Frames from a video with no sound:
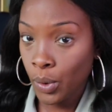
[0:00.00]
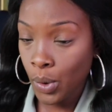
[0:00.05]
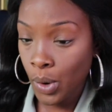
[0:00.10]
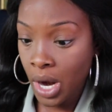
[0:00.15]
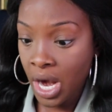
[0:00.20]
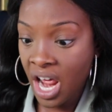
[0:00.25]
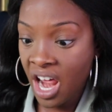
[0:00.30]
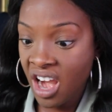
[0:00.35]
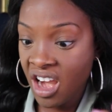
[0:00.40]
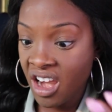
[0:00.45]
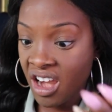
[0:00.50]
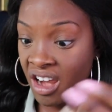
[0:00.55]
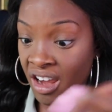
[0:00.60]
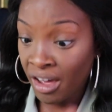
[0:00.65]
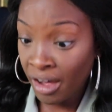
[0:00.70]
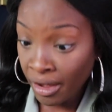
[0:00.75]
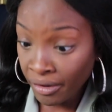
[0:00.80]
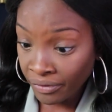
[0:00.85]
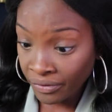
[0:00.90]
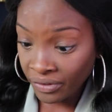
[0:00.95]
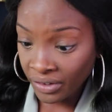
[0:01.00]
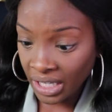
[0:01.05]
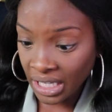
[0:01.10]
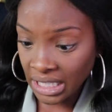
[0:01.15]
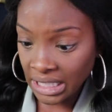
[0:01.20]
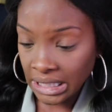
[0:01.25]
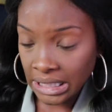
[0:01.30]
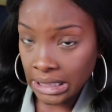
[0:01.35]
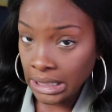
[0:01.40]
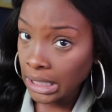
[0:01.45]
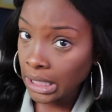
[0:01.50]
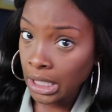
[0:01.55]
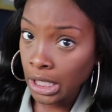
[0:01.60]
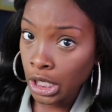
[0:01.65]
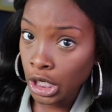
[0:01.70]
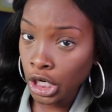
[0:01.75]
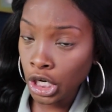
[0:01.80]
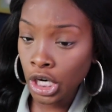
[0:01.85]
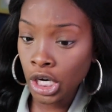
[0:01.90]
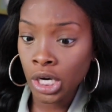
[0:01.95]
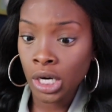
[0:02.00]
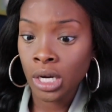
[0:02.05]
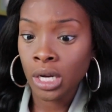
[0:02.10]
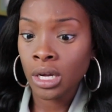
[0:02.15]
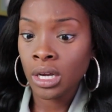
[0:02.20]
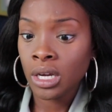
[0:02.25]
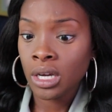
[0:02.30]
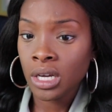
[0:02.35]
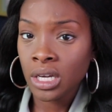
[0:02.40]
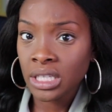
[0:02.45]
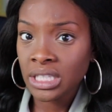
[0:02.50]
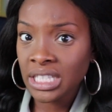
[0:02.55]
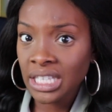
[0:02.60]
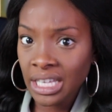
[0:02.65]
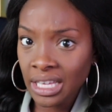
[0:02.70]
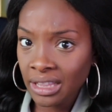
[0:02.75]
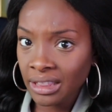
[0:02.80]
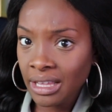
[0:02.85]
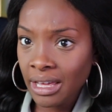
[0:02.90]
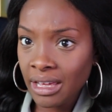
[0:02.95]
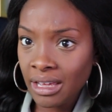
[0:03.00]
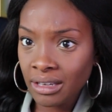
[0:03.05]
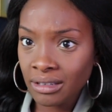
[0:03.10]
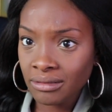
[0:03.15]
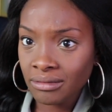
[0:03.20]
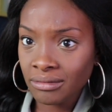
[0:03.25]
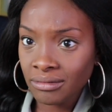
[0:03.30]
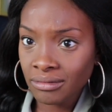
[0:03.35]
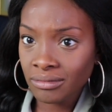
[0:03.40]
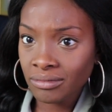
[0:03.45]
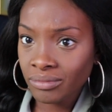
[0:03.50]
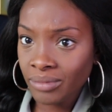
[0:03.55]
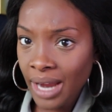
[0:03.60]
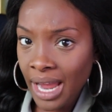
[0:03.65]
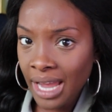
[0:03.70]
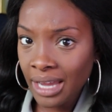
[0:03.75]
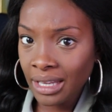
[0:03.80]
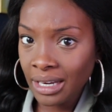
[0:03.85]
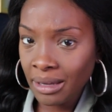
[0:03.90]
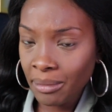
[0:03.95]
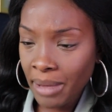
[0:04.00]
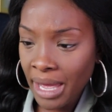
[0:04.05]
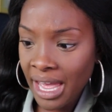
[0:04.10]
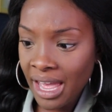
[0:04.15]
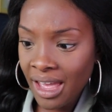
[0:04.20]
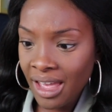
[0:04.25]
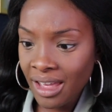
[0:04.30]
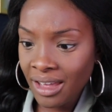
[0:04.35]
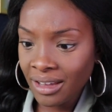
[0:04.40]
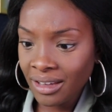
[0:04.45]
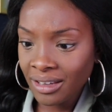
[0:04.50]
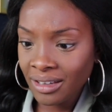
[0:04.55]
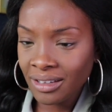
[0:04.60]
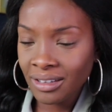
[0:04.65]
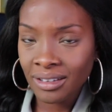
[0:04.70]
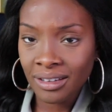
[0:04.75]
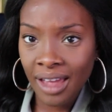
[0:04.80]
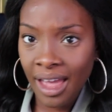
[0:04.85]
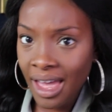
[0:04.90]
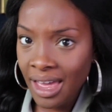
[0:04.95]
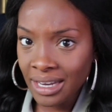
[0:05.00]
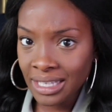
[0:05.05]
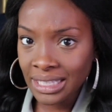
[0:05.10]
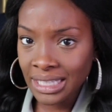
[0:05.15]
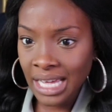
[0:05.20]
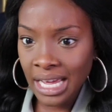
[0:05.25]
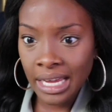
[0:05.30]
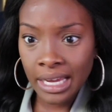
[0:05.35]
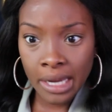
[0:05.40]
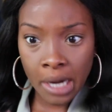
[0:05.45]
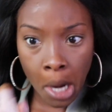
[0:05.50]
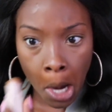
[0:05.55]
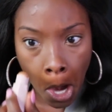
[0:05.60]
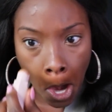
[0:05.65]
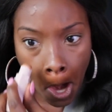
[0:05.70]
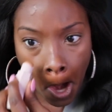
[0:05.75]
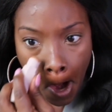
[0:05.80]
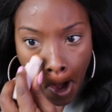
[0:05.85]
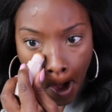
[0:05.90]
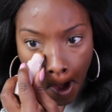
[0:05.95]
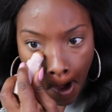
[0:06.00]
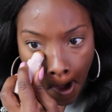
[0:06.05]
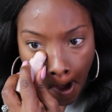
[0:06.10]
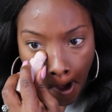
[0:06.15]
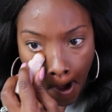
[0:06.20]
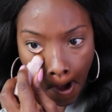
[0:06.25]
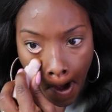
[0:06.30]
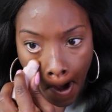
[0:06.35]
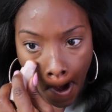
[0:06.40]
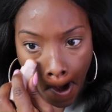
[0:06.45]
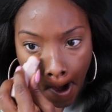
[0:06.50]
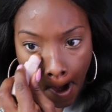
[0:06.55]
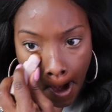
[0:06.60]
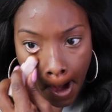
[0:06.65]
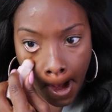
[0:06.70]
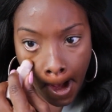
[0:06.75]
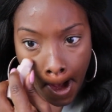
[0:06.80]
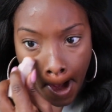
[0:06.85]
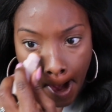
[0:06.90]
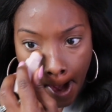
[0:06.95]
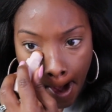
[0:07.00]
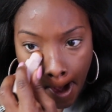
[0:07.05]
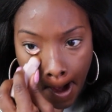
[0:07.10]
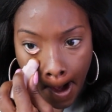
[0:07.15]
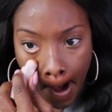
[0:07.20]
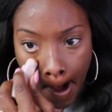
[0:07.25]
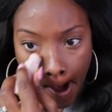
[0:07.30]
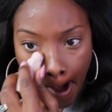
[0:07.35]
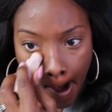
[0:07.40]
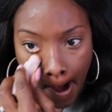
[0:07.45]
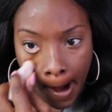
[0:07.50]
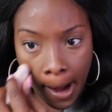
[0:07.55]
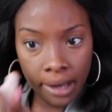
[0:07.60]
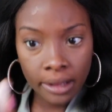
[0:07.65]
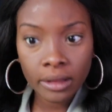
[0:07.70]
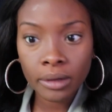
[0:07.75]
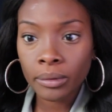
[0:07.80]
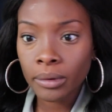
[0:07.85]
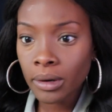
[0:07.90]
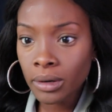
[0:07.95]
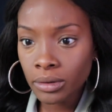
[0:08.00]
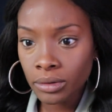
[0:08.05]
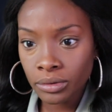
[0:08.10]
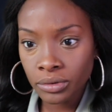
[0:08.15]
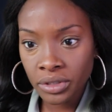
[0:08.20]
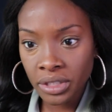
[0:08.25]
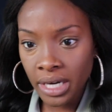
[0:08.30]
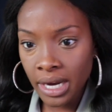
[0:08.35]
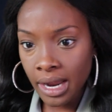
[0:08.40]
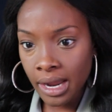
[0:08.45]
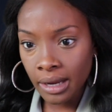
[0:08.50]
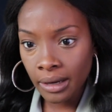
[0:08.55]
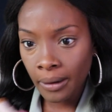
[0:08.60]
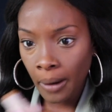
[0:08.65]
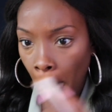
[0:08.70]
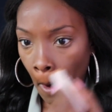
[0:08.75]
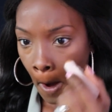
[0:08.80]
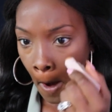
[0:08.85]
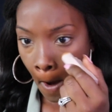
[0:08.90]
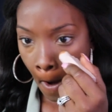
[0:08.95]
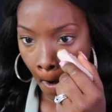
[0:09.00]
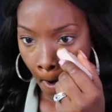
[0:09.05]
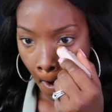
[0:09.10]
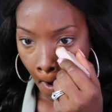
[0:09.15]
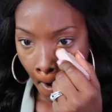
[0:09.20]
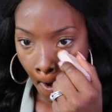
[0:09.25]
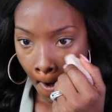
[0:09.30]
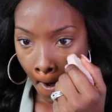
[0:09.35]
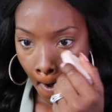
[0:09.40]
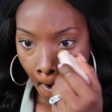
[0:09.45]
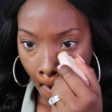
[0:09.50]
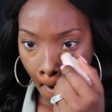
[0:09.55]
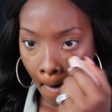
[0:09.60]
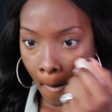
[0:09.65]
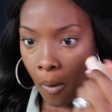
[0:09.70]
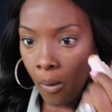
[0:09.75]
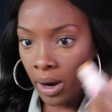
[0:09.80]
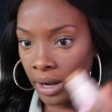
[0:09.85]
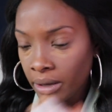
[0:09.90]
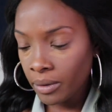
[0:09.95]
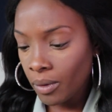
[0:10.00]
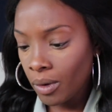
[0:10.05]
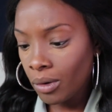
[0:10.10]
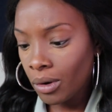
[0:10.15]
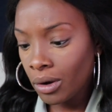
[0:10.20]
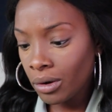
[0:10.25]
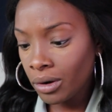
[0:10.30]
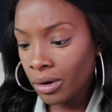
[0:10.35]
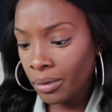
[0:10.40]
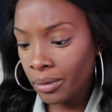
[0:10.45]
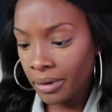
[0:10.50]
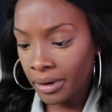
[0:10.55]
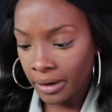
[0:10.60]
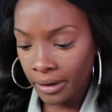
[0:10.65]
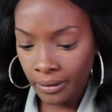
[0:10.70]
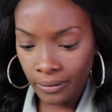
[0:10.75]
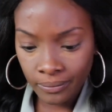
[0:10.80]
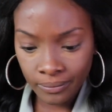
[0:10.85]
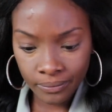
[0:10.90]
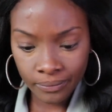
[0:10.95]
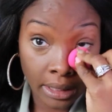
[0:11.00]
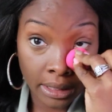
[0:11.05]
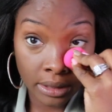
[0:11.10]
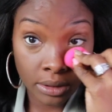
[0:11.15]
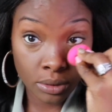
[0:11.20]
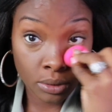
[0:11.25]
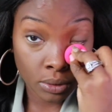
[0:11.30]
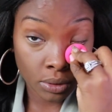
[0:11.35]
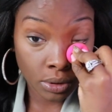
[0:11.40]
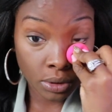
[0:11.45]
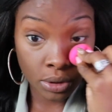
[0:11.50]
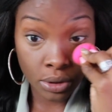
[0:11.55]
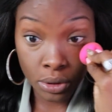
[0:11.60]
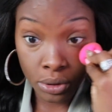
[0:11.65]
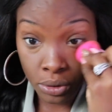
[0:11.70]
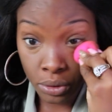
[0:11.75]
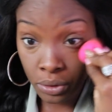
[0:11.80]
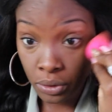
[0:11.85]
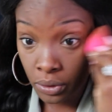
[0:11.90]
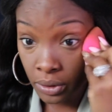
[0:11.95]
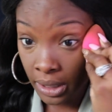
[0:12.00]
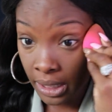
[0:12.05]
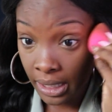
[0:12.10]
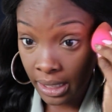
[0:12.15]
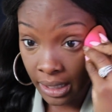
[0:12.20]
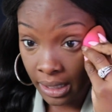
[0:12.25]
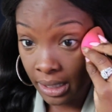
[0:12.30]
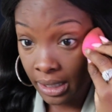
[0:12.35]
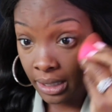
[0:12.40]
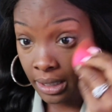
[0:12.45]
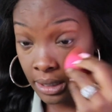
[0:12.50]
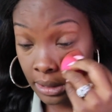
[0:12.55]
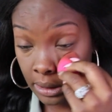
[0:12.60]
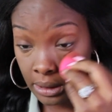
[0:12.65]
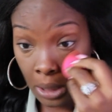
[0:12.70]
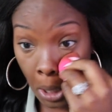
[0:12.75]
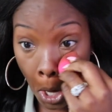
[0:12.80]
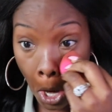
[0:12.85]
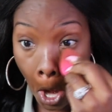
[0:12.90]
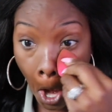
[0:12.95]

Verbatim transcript: on enough concealer to get that raggedy bag out of sight? But hit the road, Jack. Why you won't go nowhere? I don't know, guys.